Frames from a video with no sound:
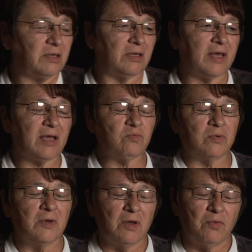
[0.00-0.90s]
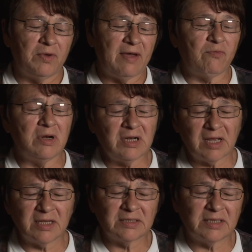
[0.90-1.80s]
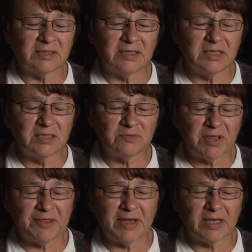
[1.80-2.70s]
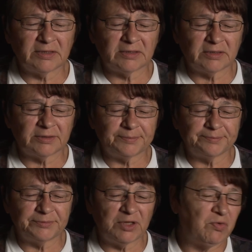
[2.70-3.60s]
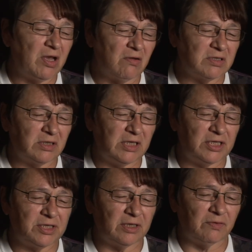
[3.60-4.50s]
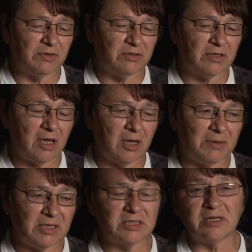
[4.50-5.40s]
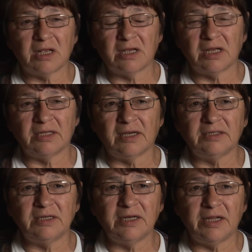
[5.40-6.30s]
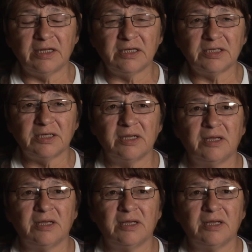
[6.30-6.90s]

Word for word: That we have one class that deals with that. Um, you know, we always teach it in the wintertime and it's in, conducted in English.